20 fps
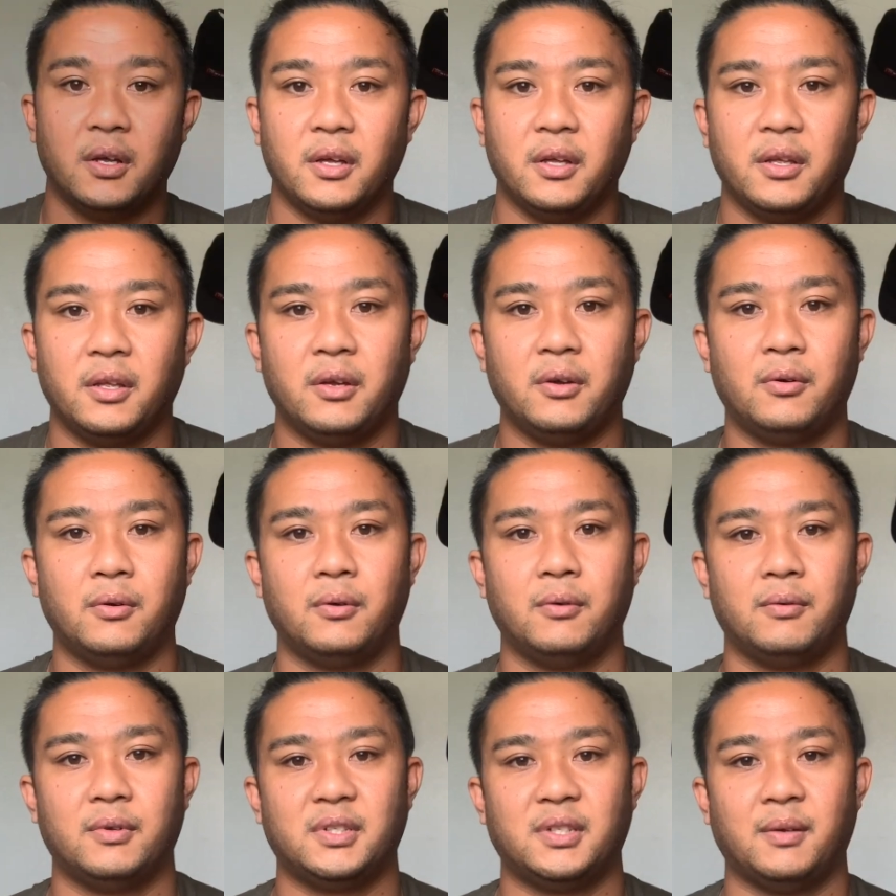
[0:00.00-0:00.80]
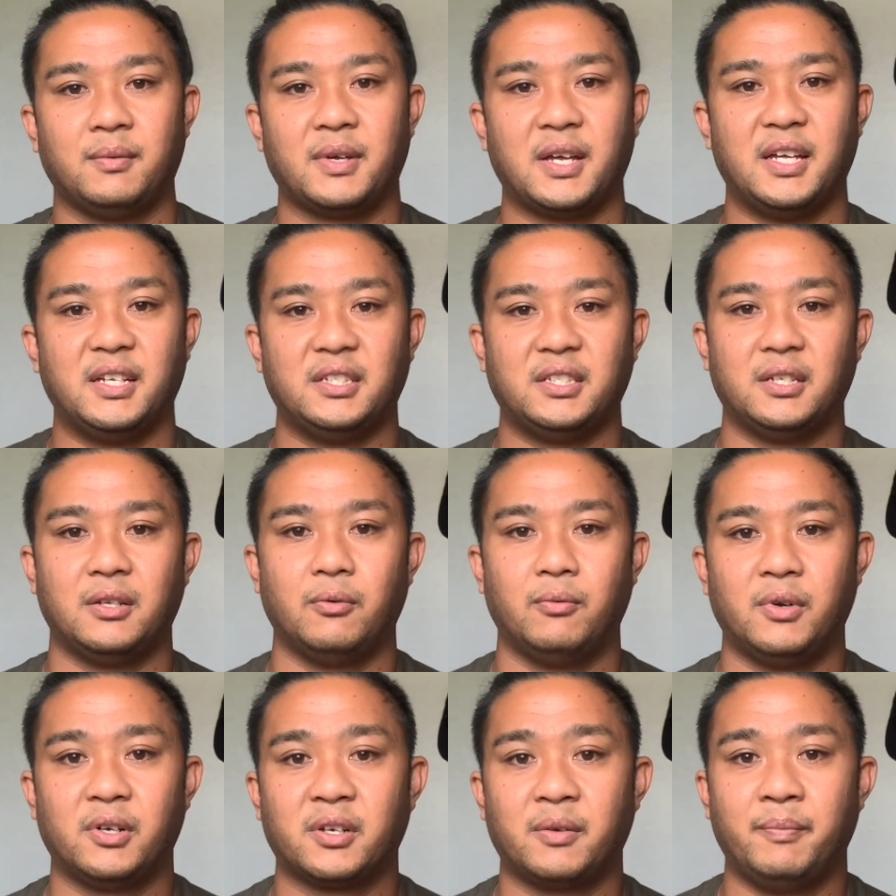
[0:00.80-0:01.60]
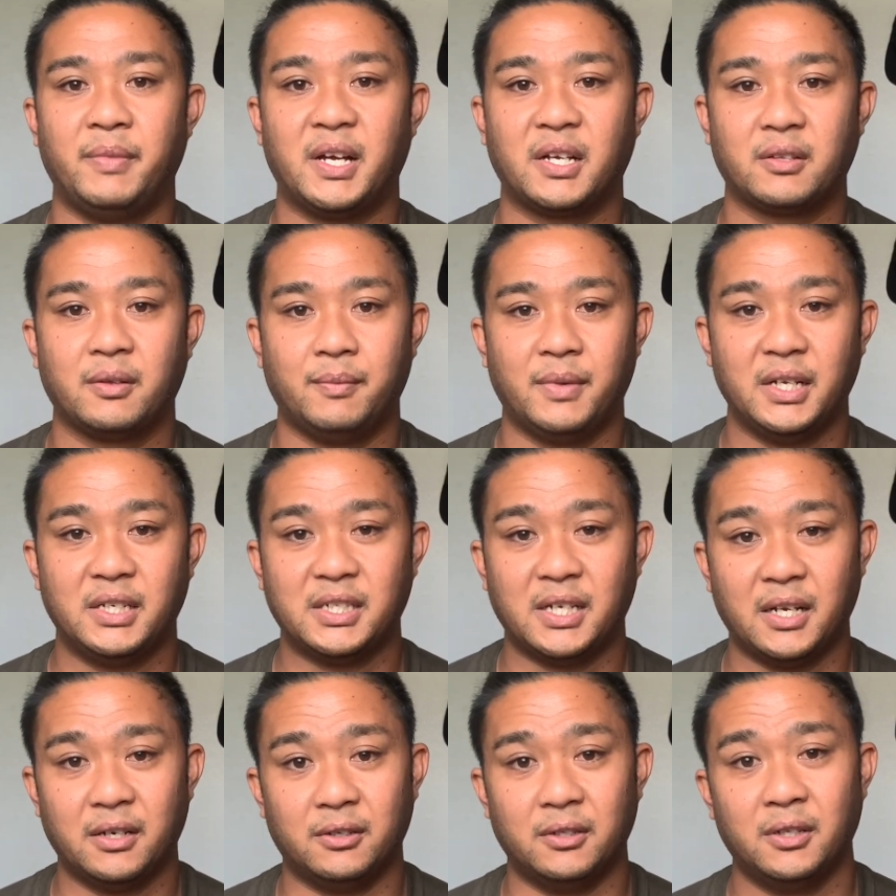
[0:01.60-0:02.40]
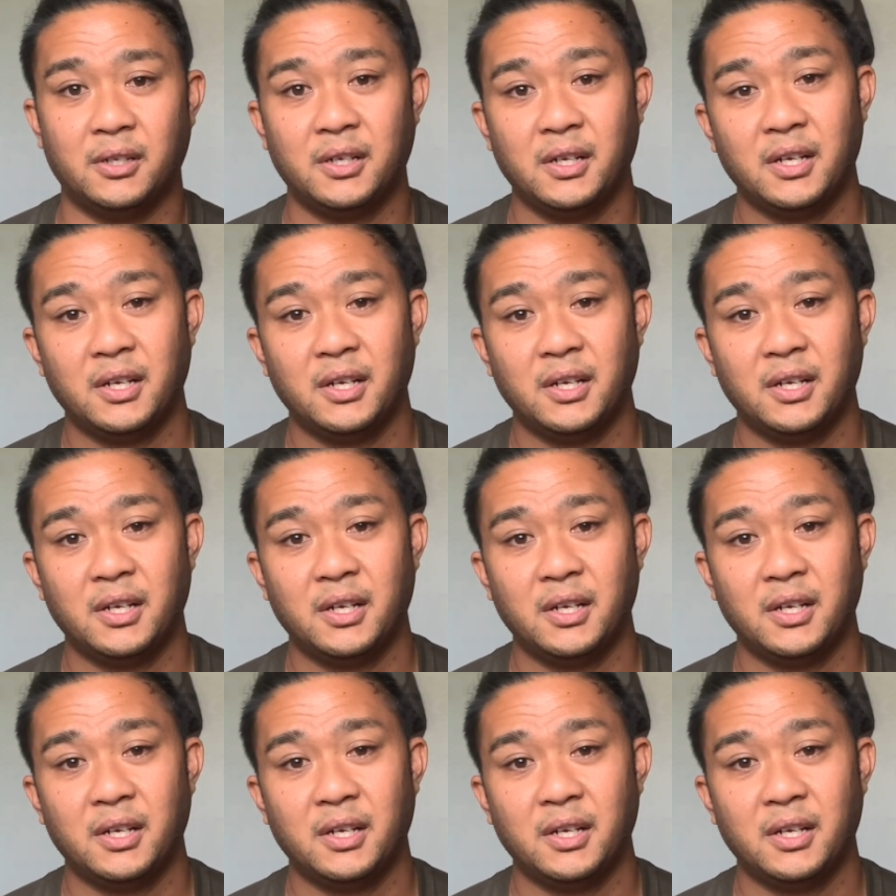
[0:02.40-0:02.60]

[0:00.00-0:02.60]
Yo, what's up guys? Welcome back to my channel.